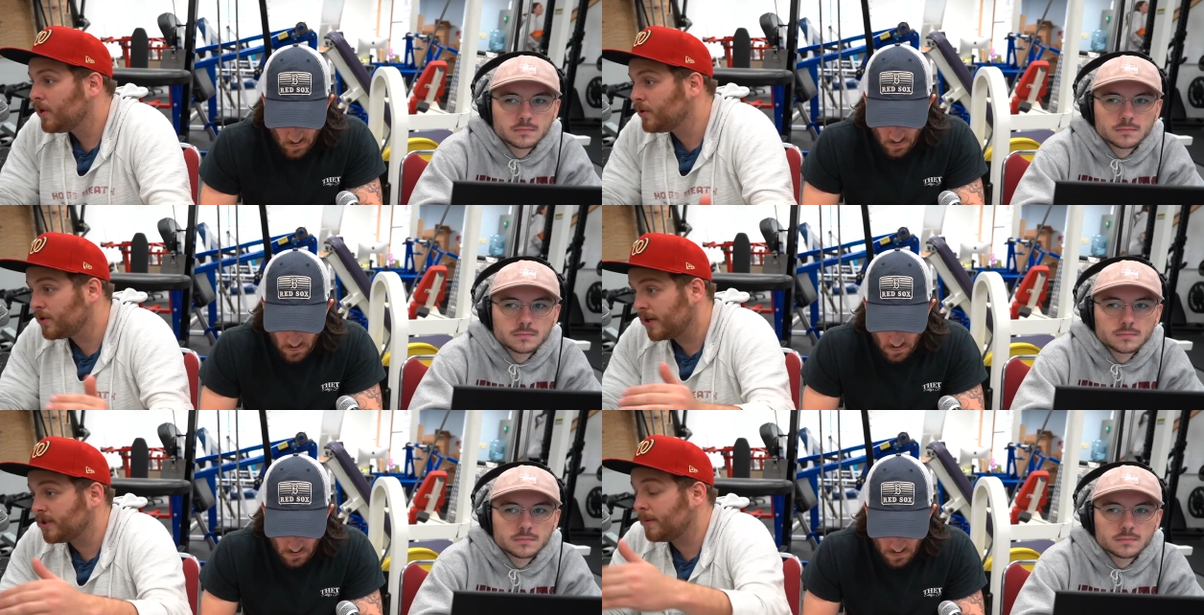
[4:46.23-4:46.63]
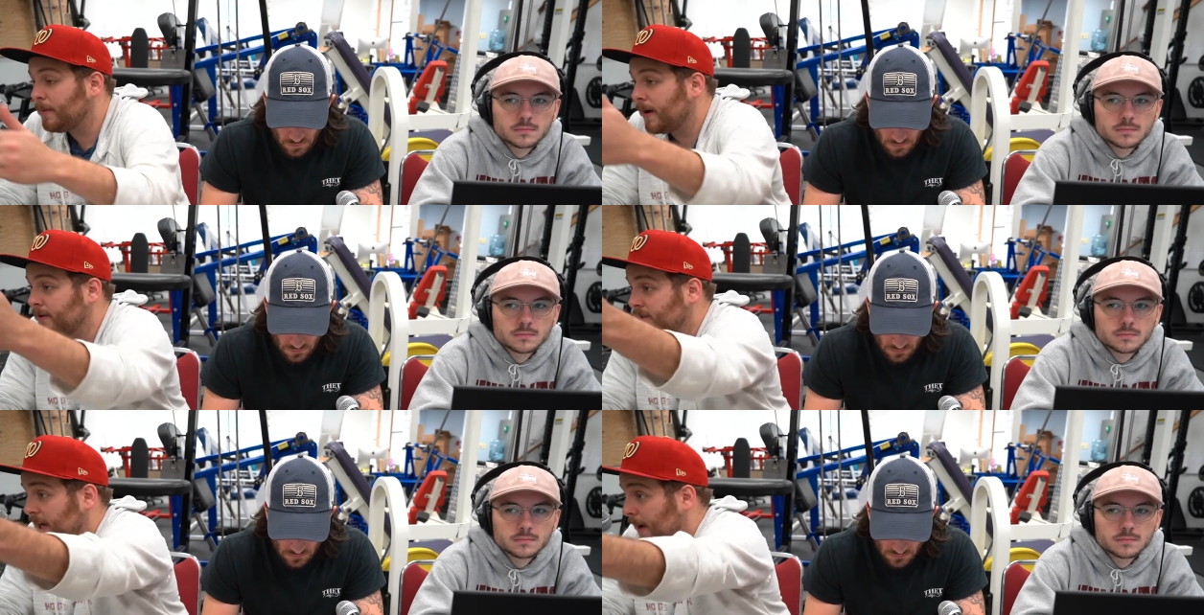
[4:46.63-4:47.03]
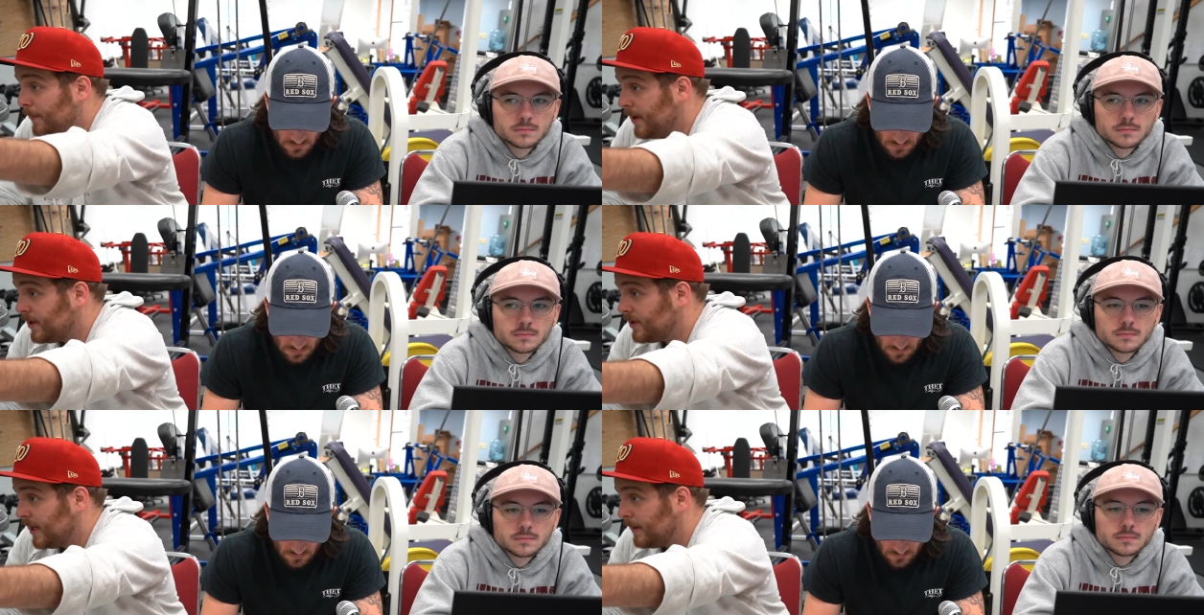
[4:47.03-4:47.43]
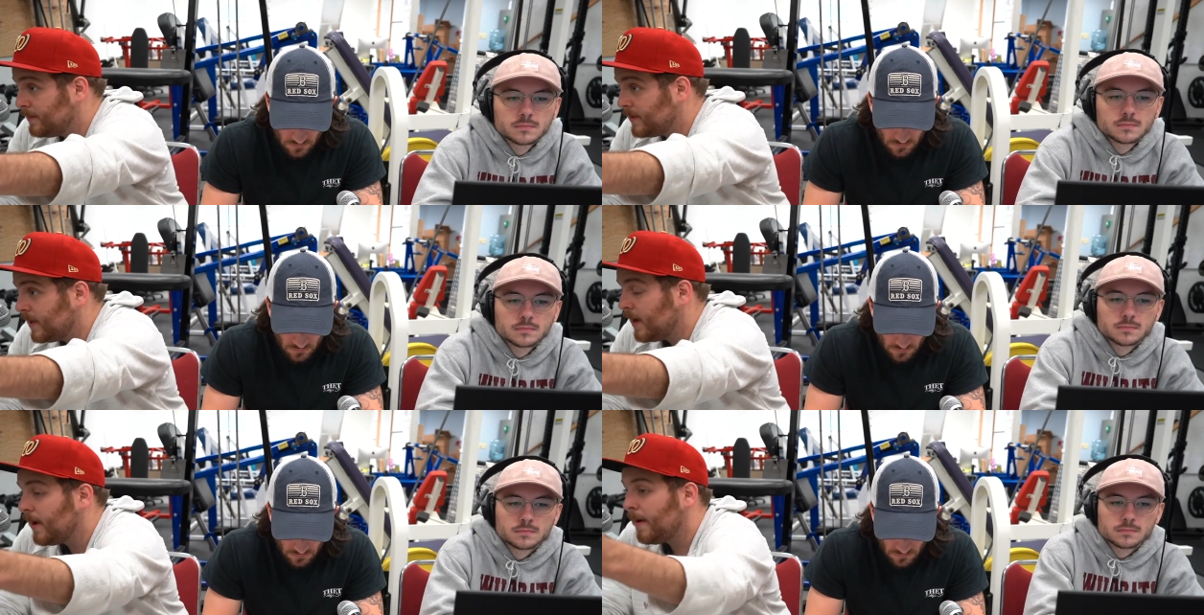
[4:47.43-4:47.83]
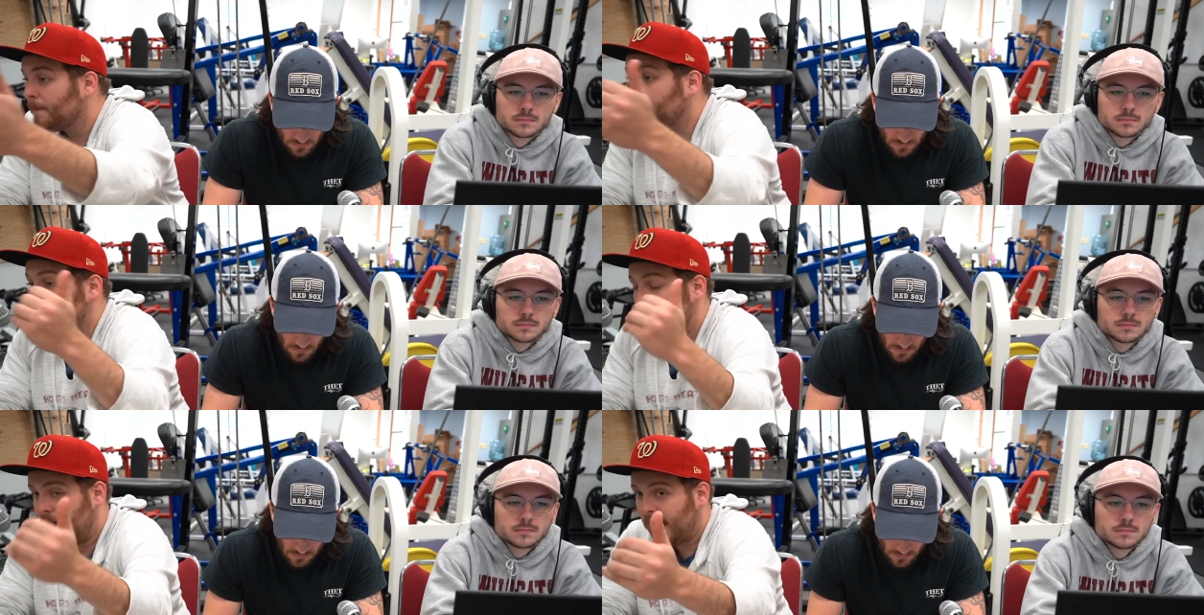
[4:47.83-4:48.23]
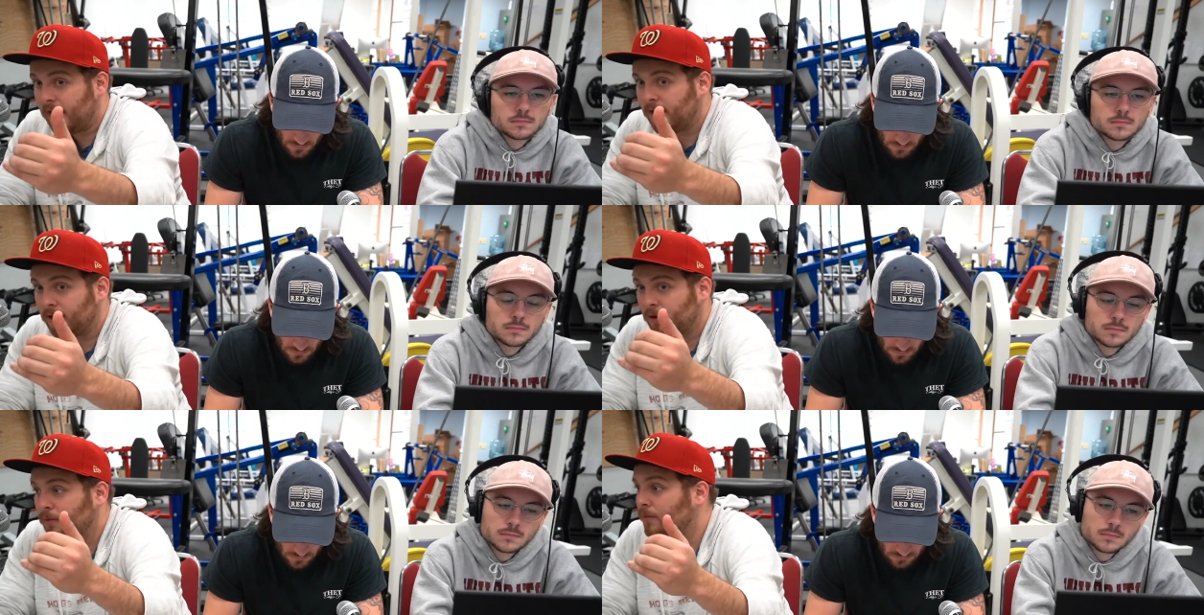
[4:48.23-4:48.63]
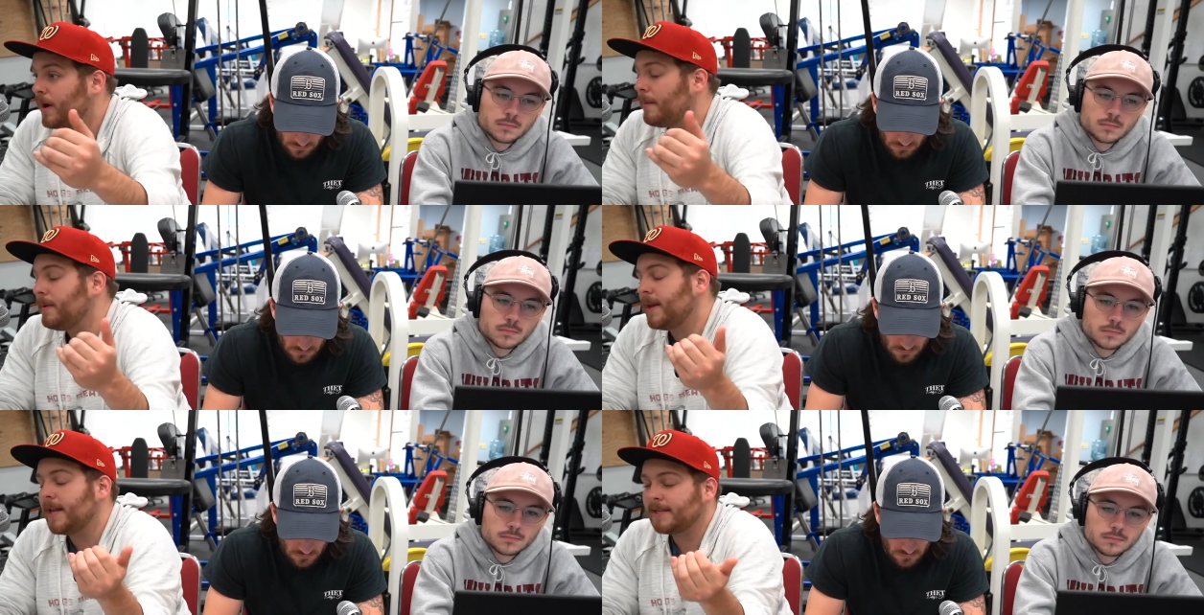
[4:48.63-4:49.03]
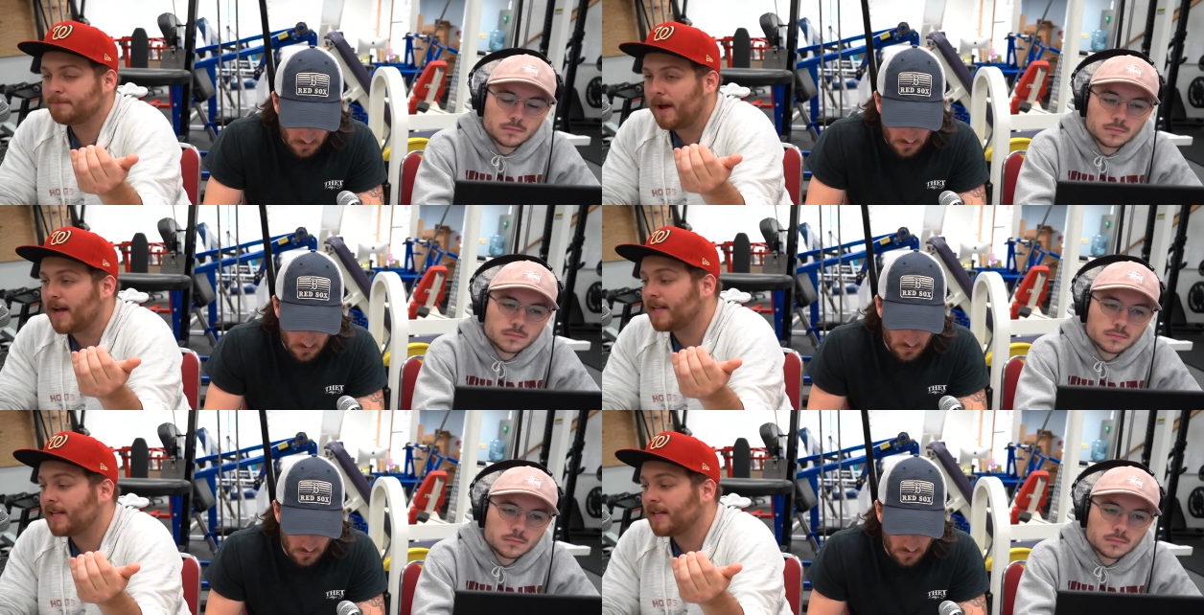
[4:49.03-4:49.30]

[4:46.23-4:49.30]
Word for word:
Speaker 1: You're judged upon championships, but a you I mean it's bad.